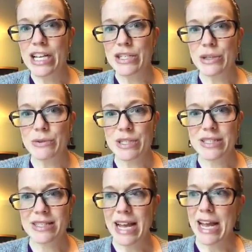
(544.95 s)
Don't
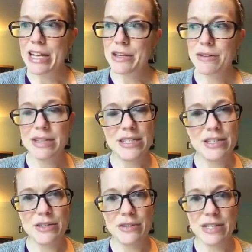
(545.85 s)
just say you need to
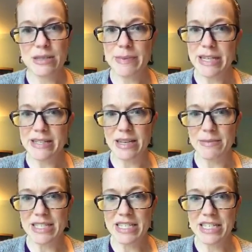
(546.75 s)
do this because I'm
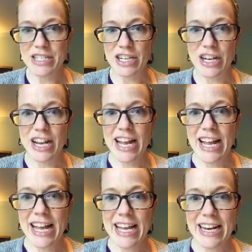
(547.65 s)
the teacher.
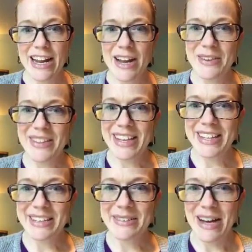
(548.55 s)
And oh,
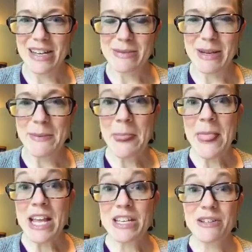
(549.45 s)
thank you, Asma.
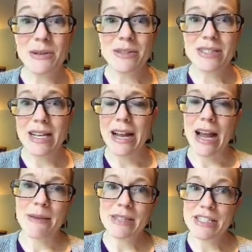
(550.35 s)
You don't want to say
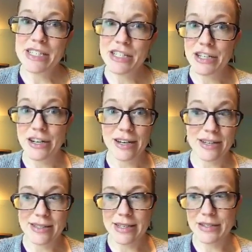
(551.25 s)
I'm the teacher and I
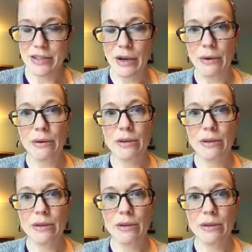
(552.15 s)
said so.